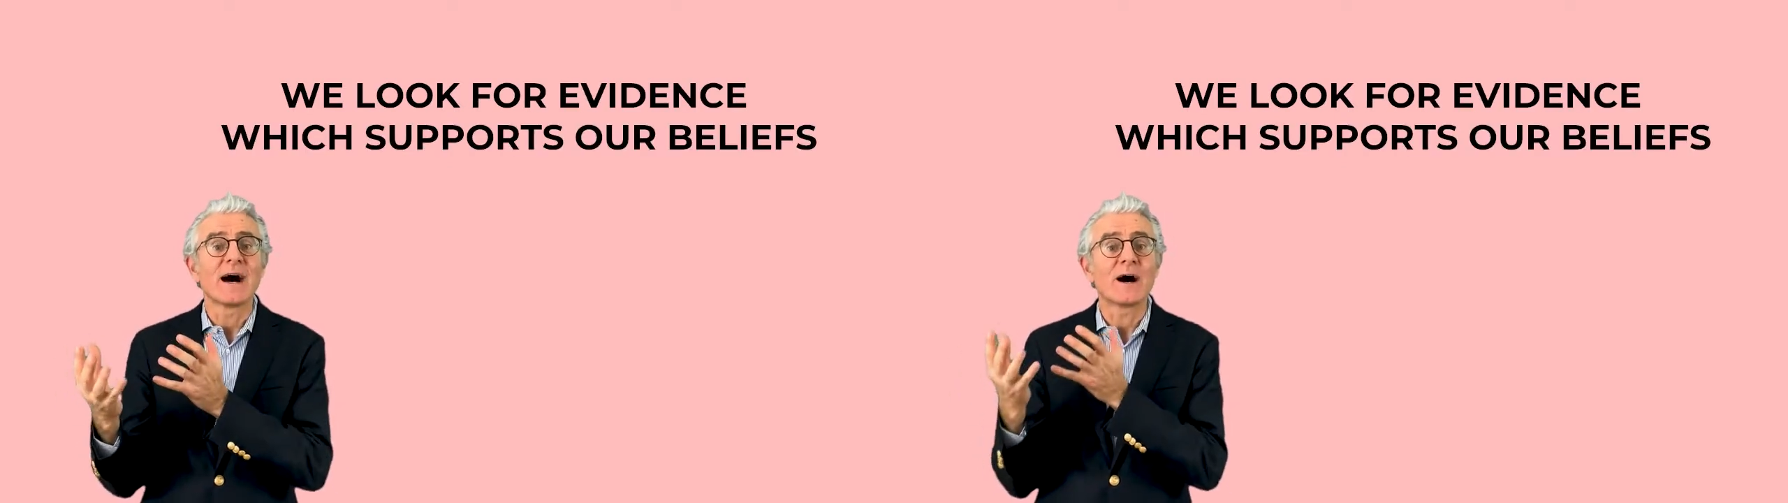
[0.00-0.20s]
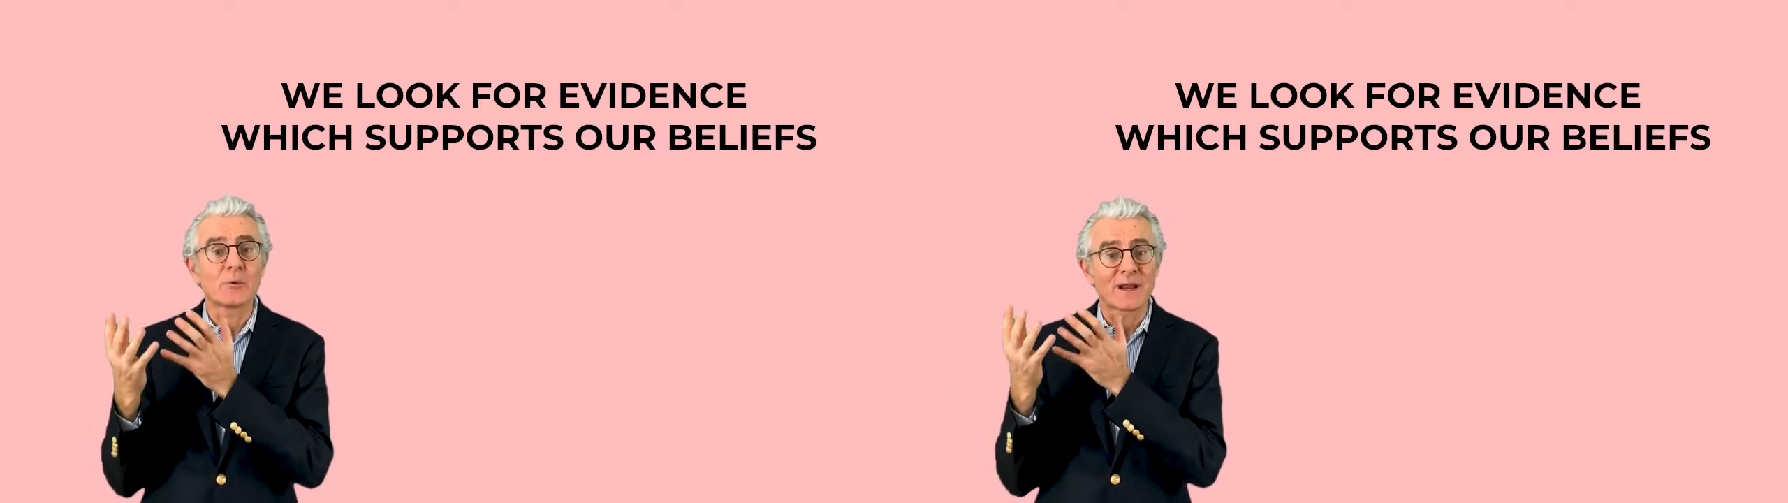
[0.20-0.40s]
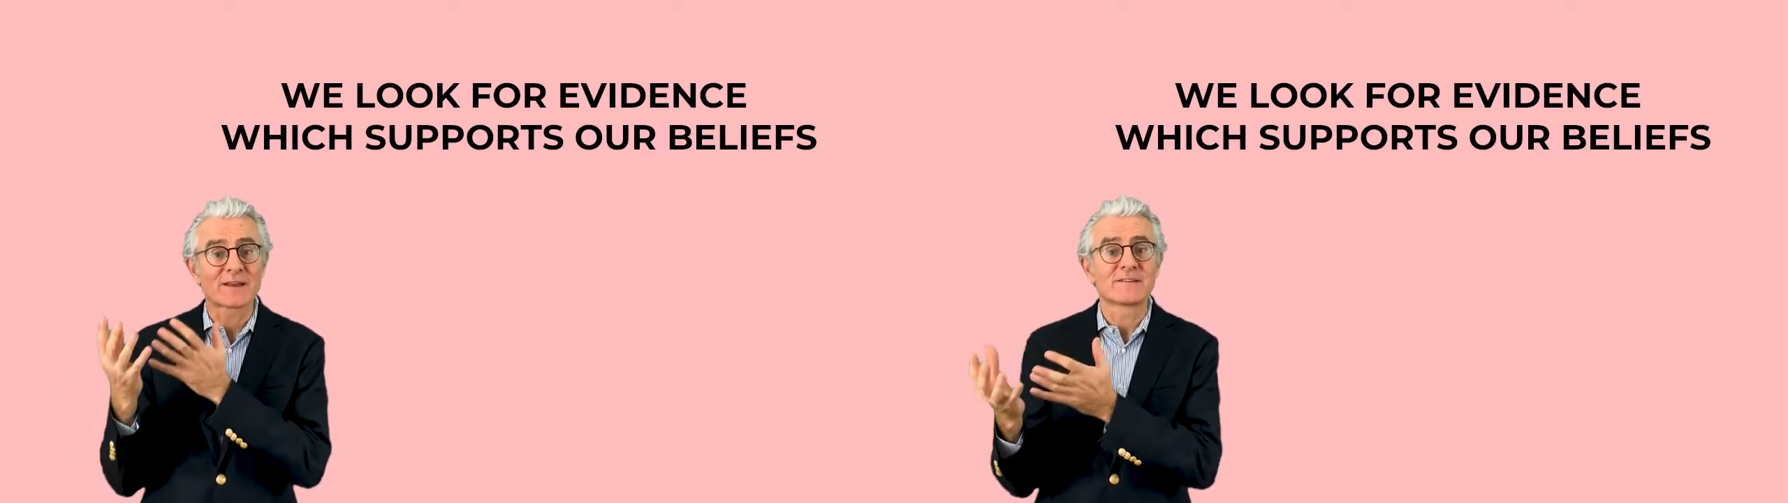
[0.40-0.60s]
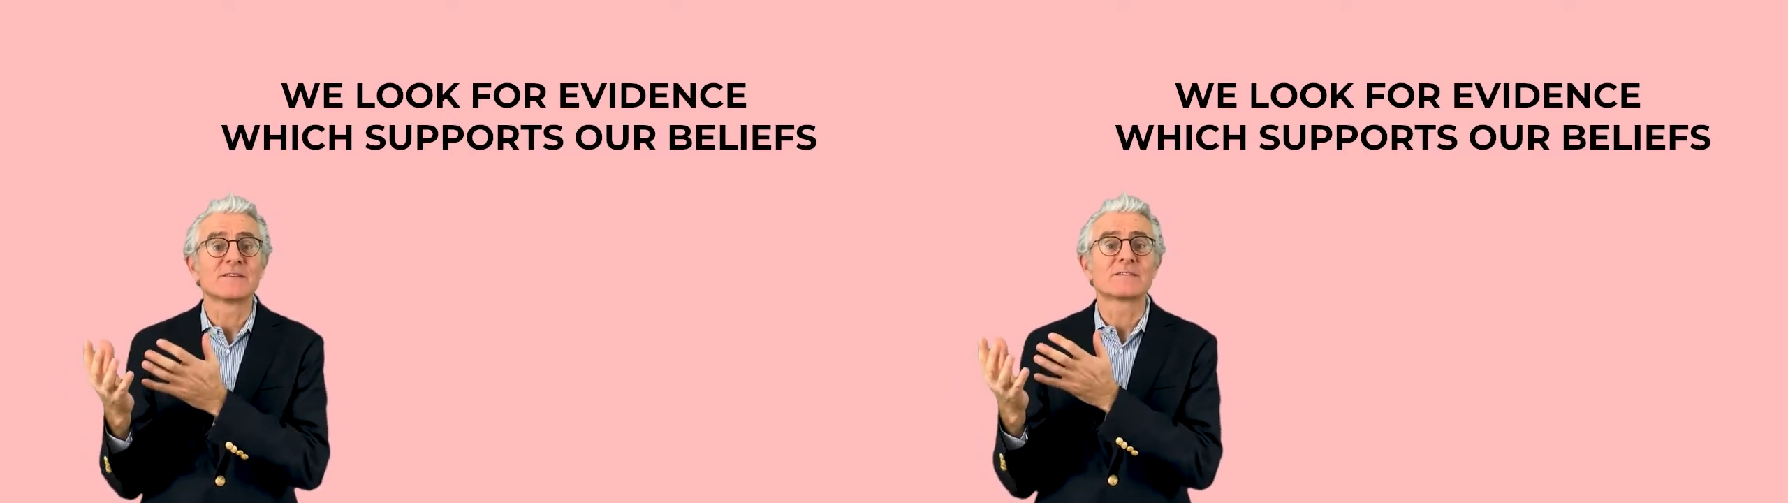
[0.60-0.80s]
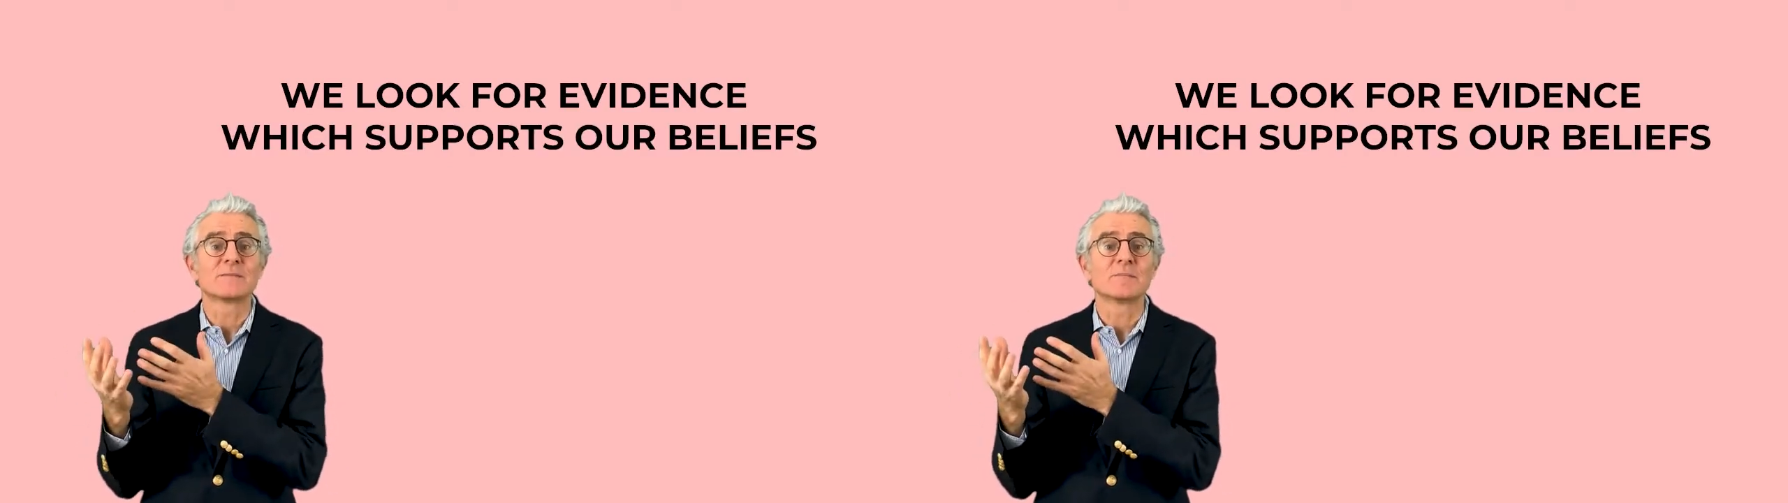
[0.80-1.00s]
our
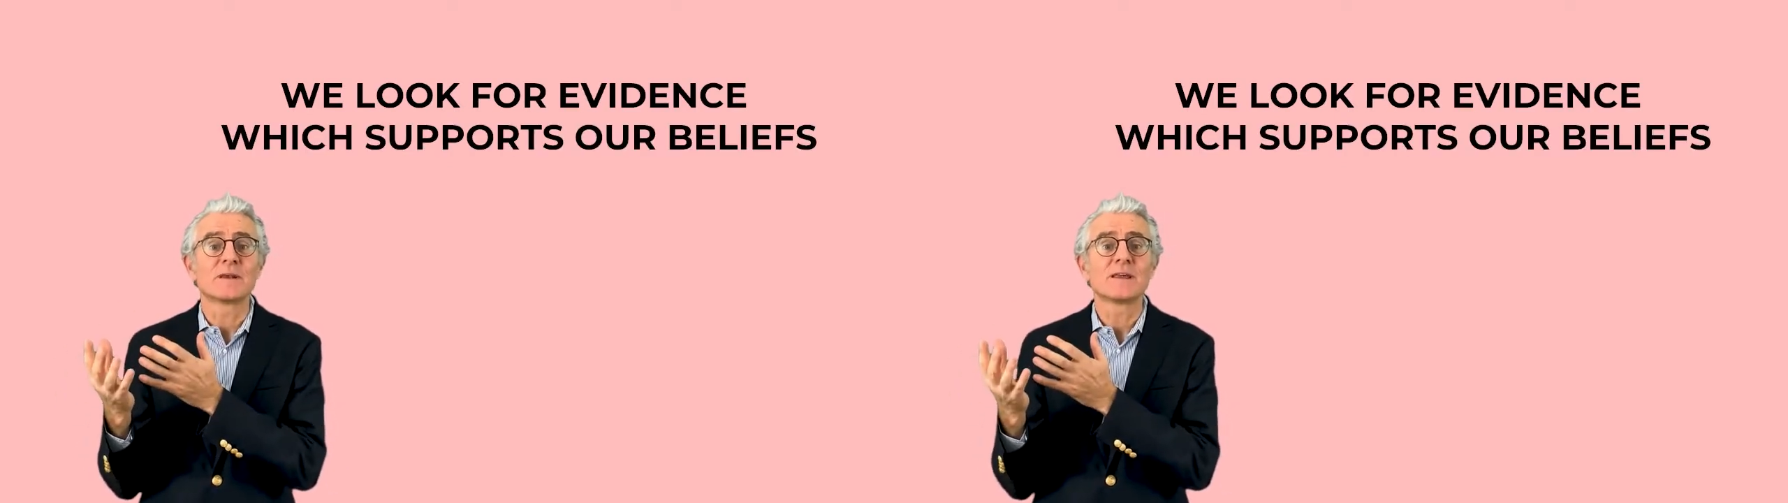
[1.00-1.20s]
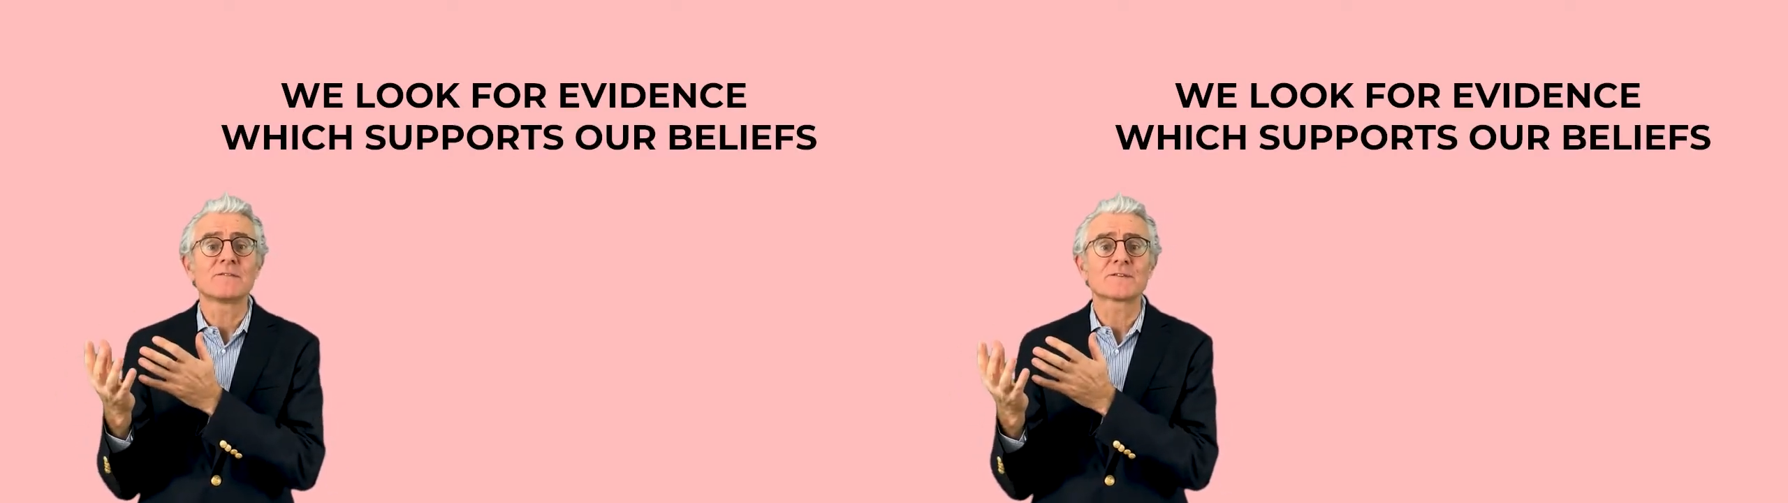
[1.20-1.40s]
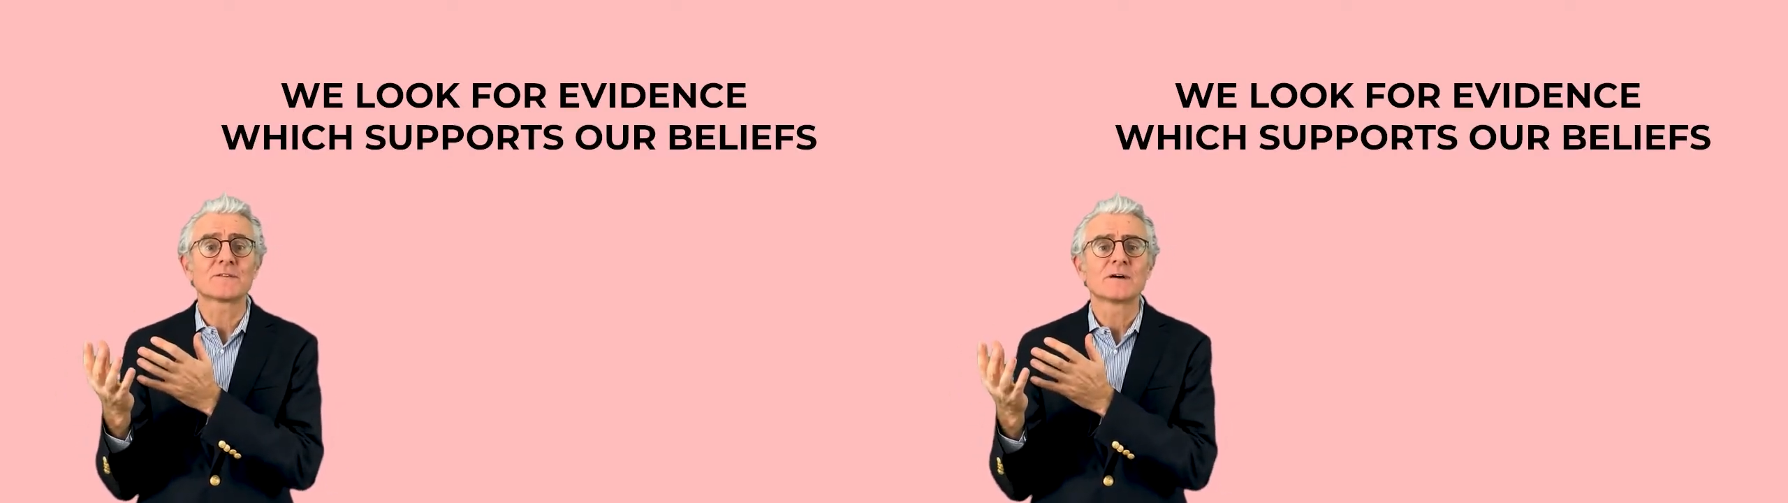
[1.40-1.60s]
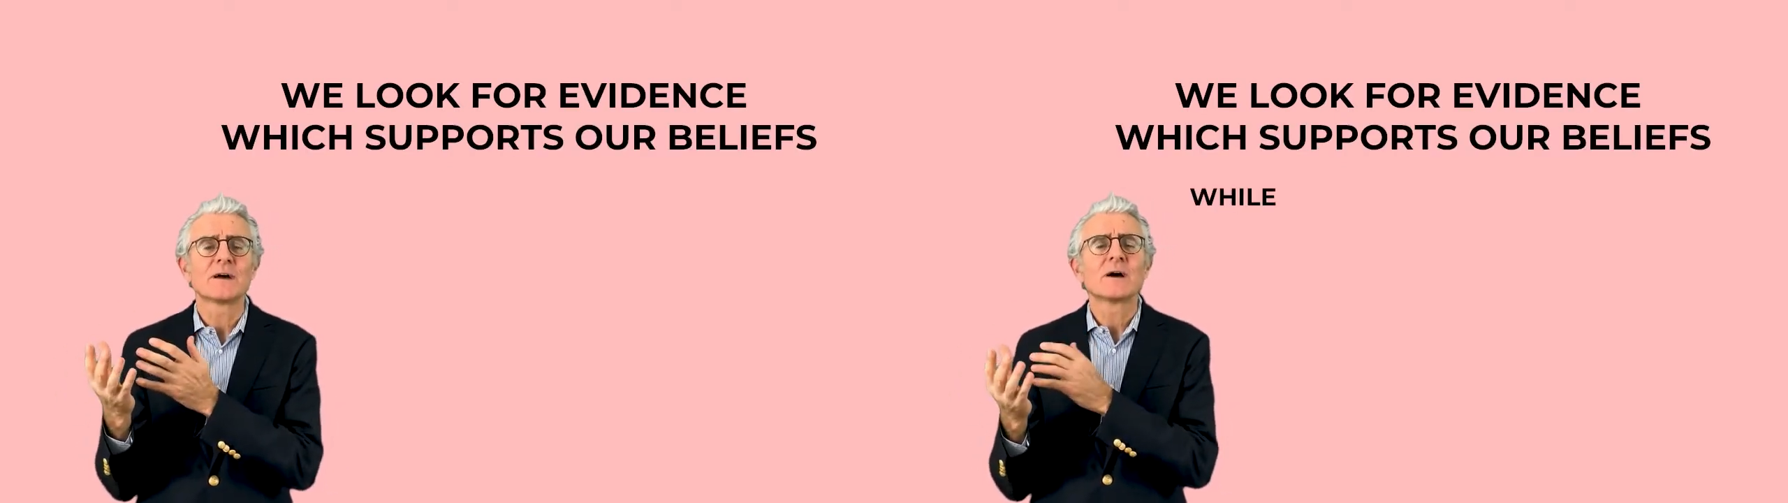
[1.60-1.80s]
existing beliefs,